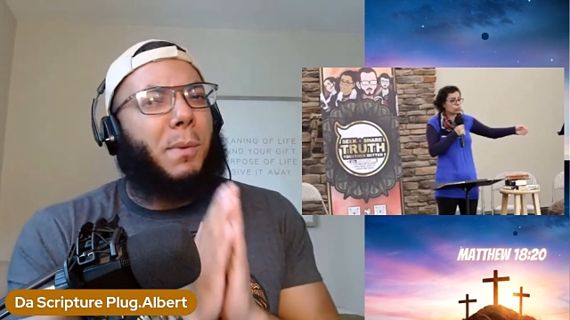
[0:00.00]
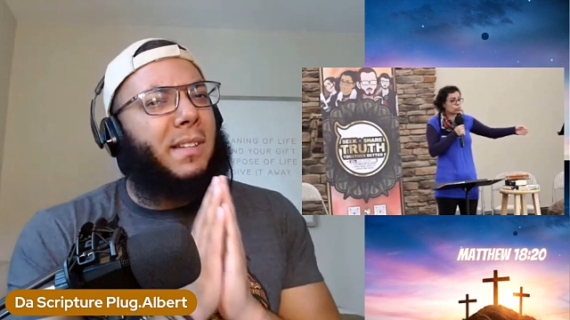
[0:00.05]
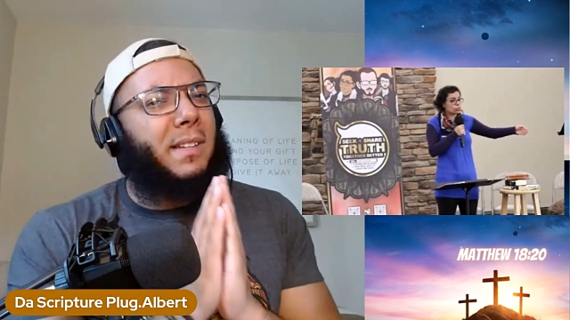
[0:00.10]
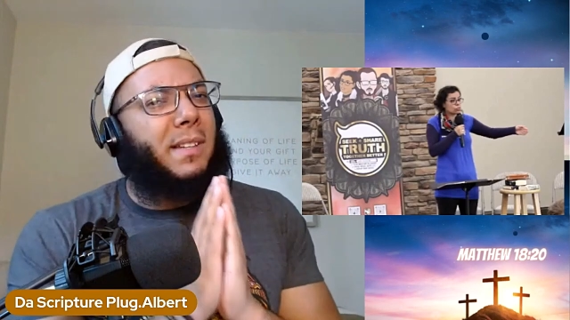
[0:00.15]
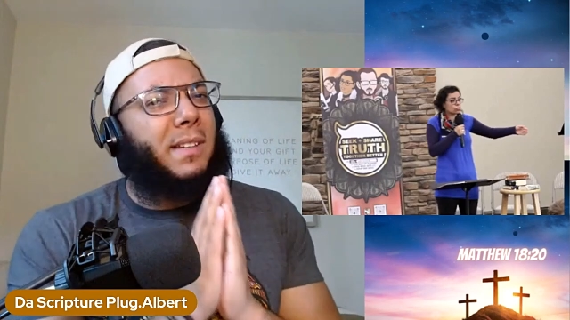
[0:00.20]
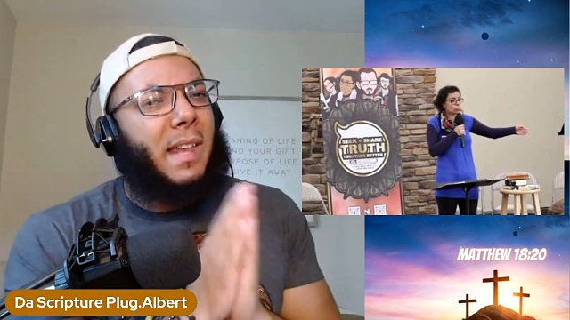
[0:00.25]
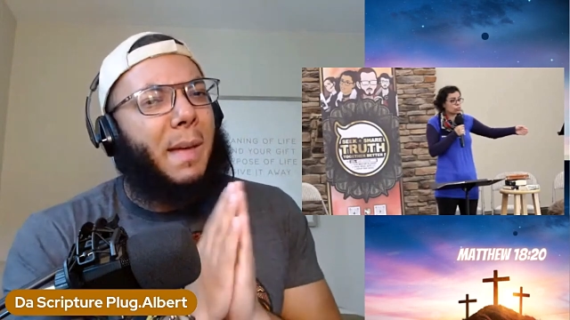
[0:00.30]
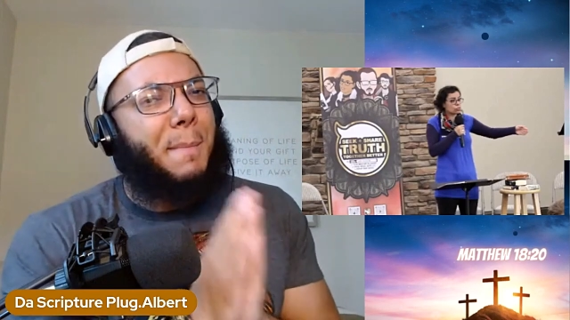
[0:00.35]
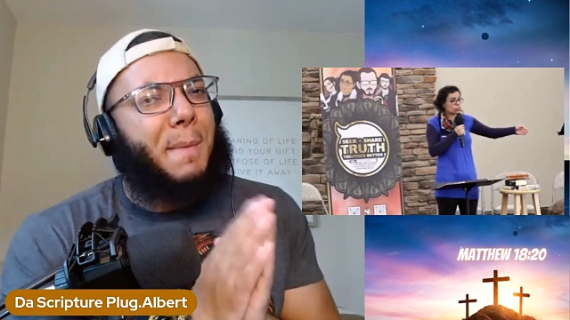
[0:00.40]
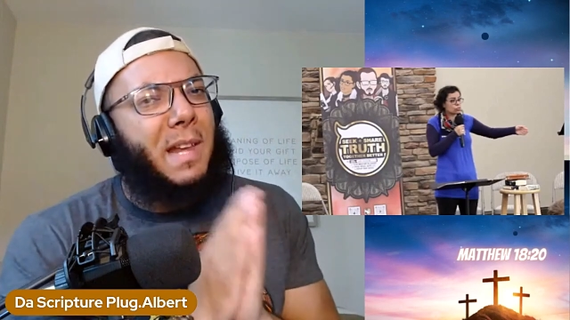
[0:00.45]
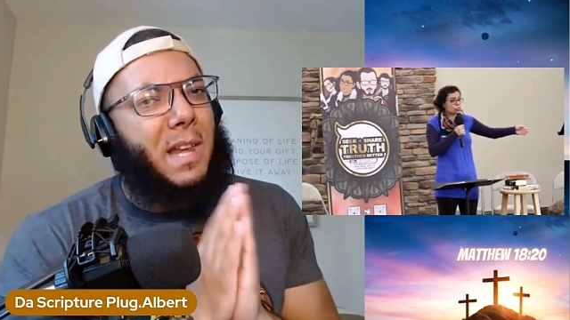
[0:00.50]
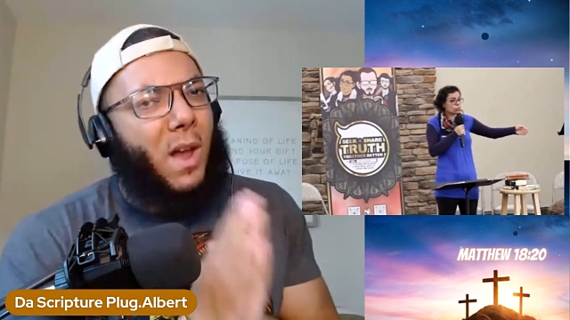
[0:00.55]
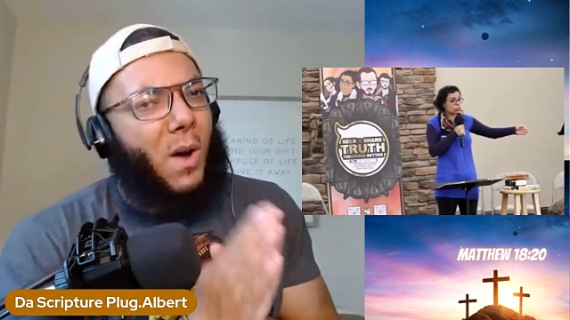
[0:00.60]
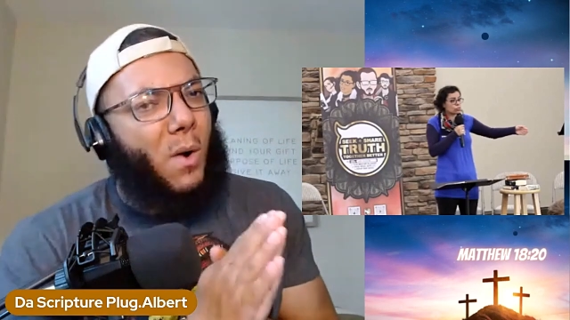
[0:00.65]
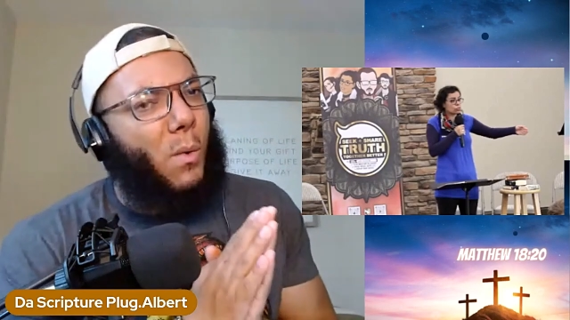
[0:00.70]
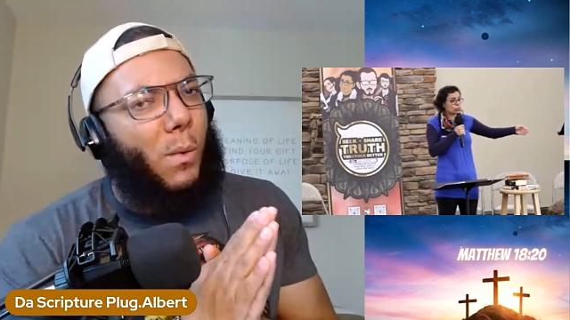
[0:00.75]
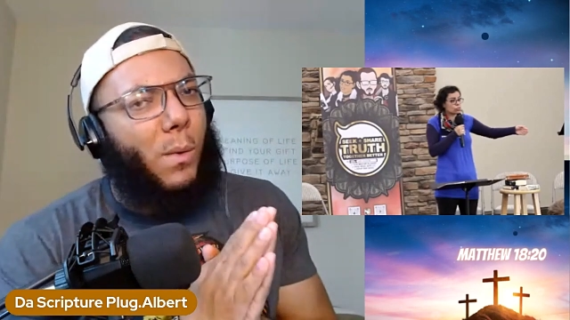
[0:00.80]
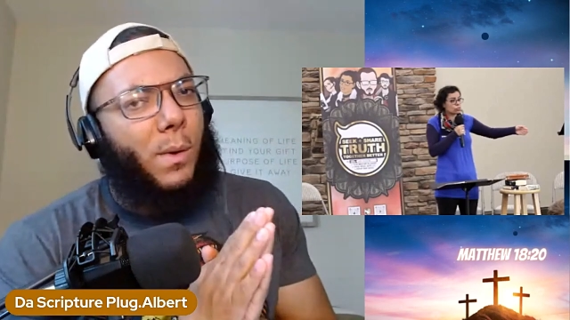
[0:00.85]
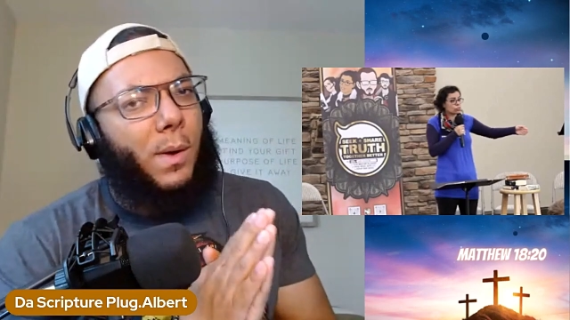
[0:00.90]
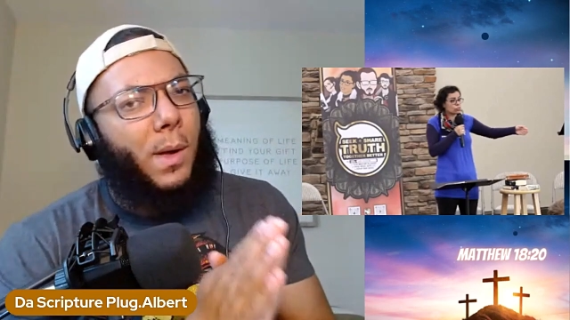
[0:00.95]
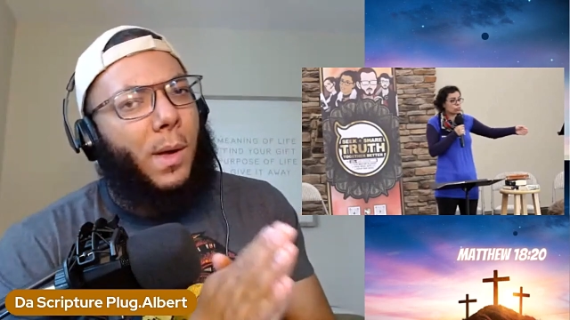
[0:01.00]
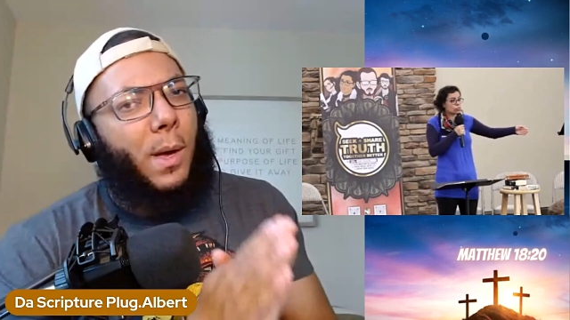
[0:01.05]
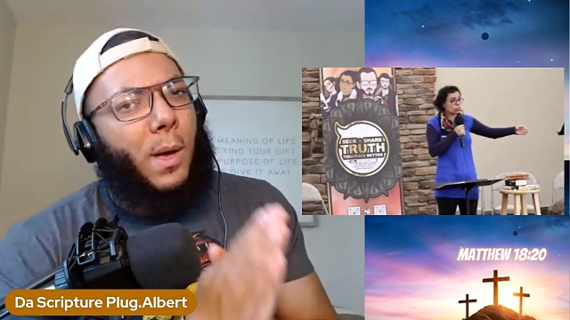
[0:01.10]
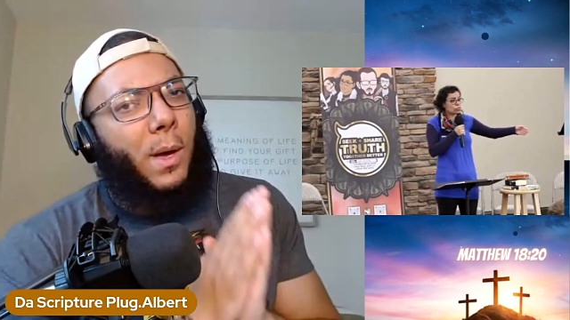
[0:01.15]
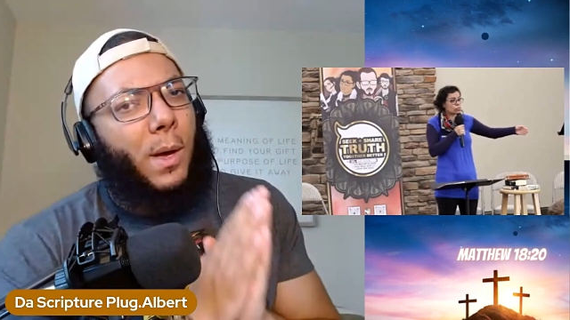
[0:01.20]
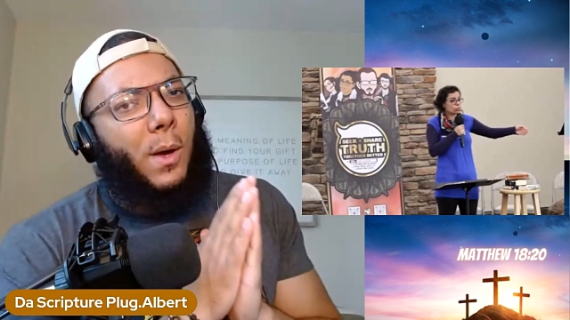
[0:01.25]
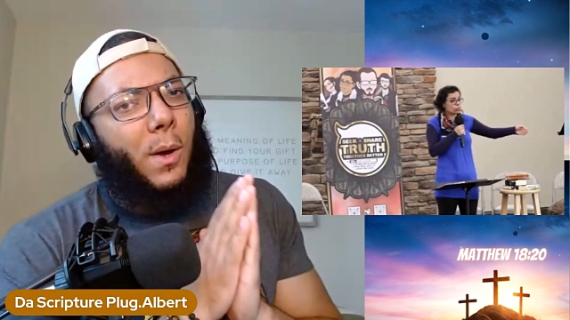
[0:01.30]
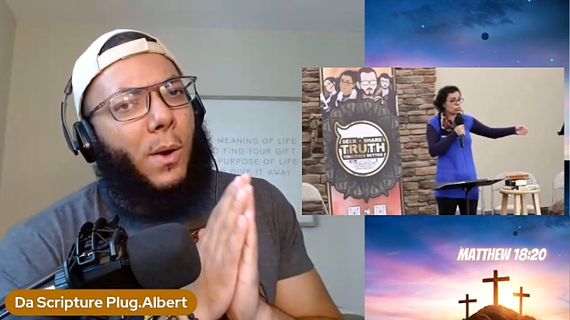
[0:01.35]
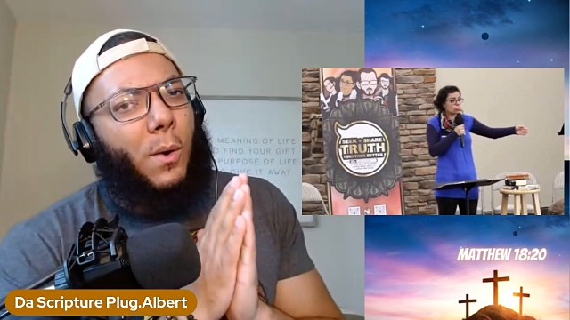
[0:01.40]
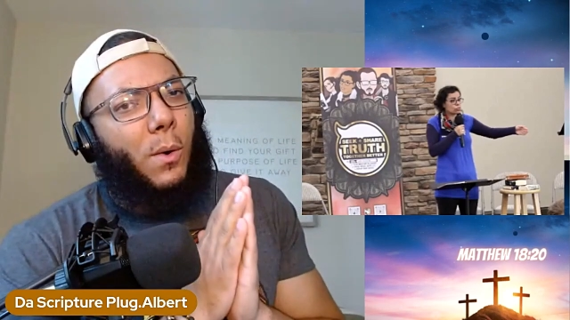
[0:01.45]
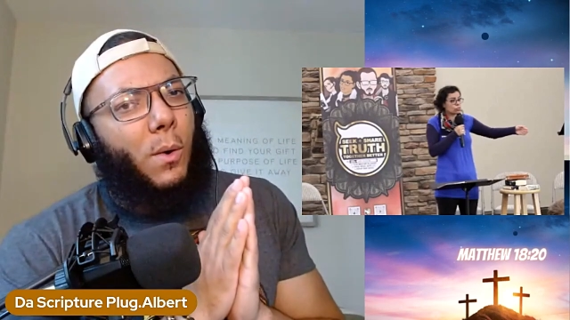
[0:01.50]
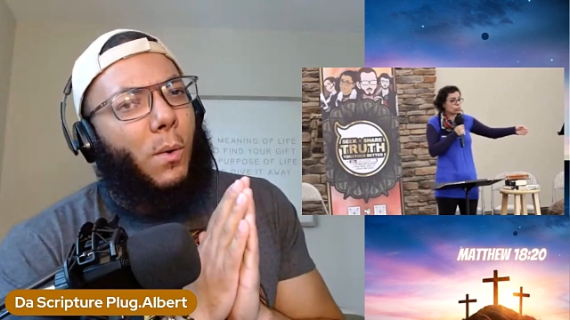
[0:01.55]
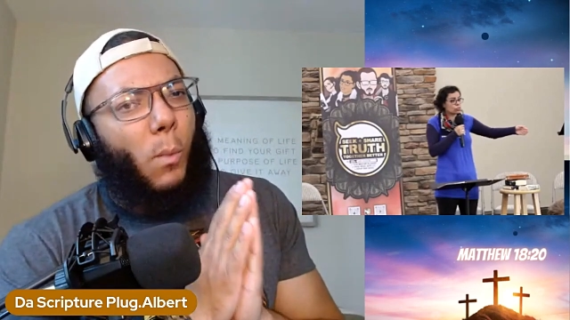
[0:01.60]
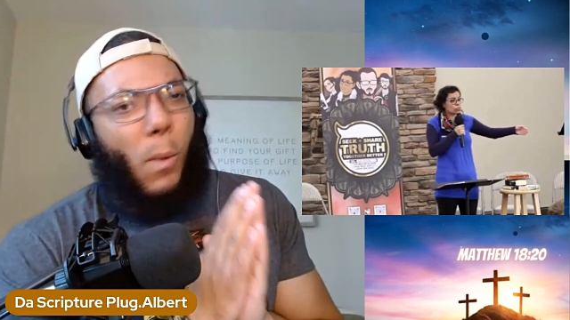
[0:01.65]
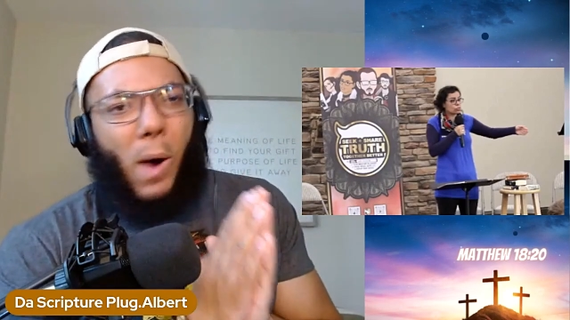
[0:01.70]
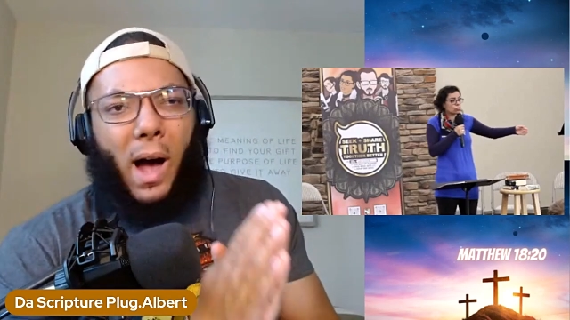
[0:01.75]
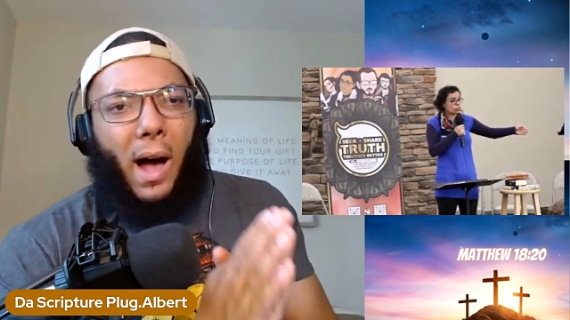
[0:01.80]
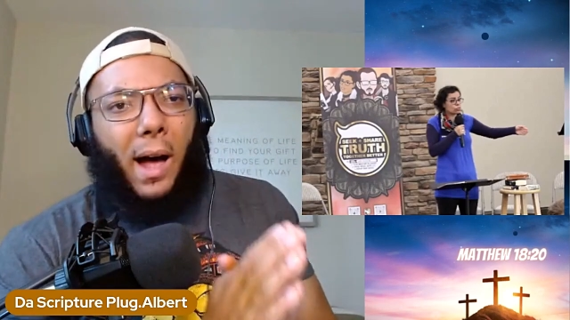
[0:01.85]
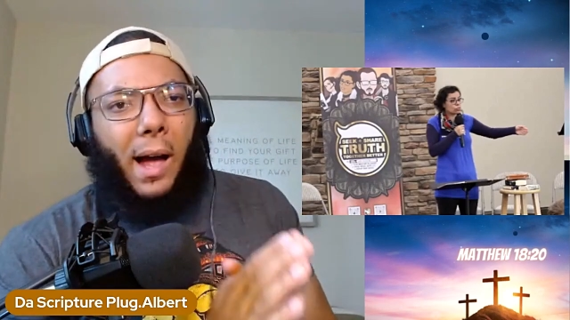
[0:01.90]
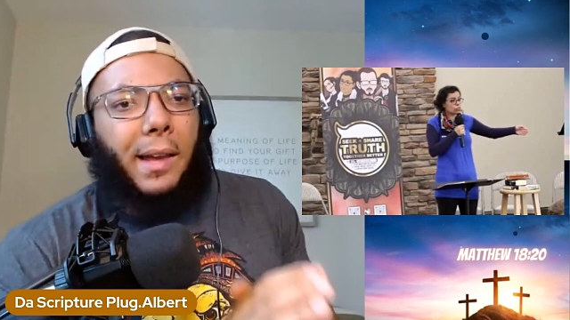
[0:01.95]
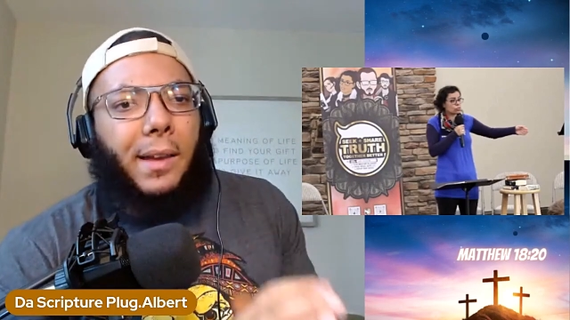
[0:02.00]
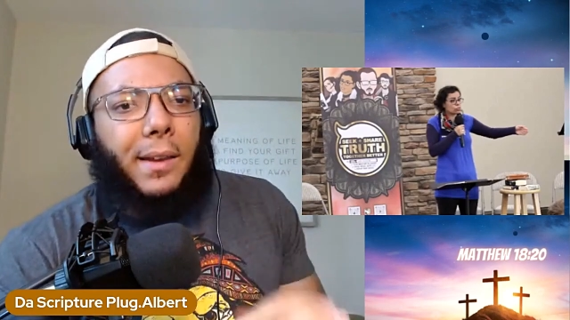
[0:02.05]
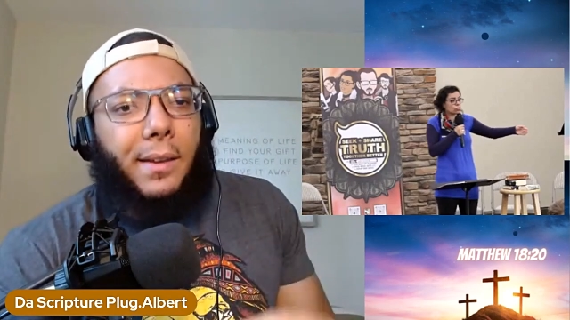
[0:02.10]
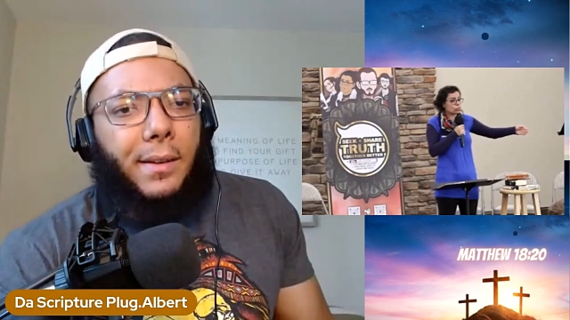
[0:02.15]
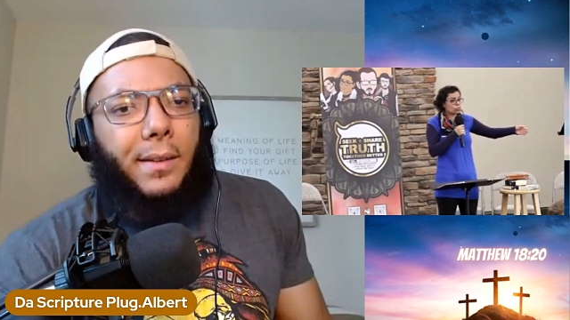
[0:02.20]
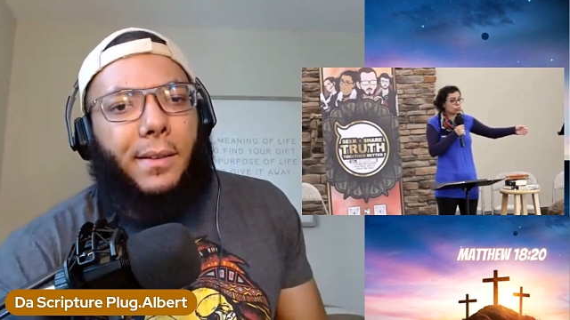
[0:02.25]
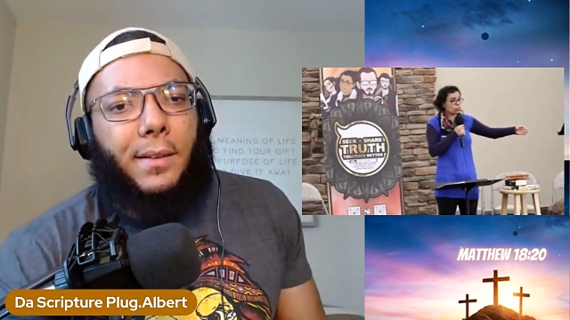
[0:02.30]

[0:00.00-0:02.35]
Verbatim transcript: But just let me know why.